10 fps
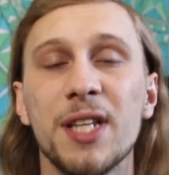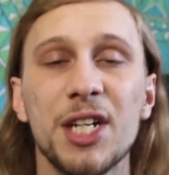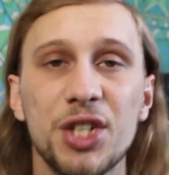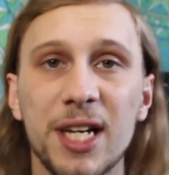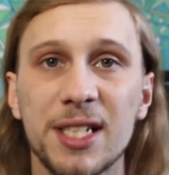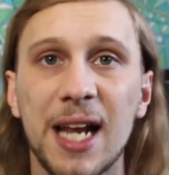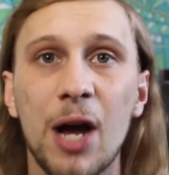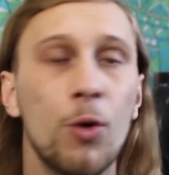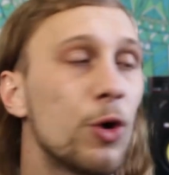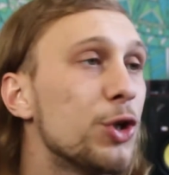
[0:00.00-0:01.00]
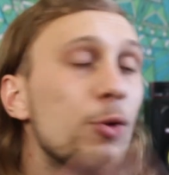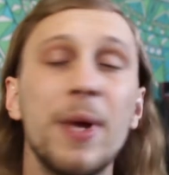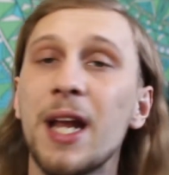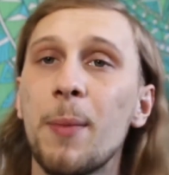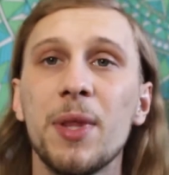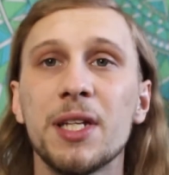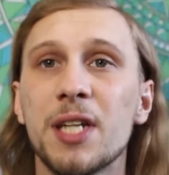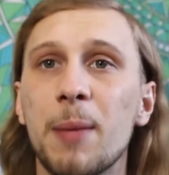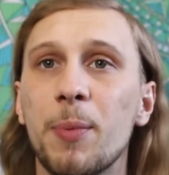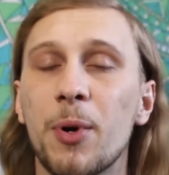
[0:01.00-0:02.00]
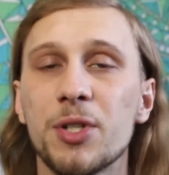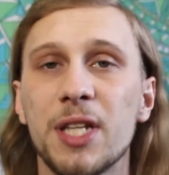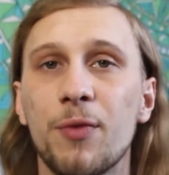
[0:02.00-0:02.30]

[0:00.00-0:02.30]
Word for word: that checks it out or you may not be the type of person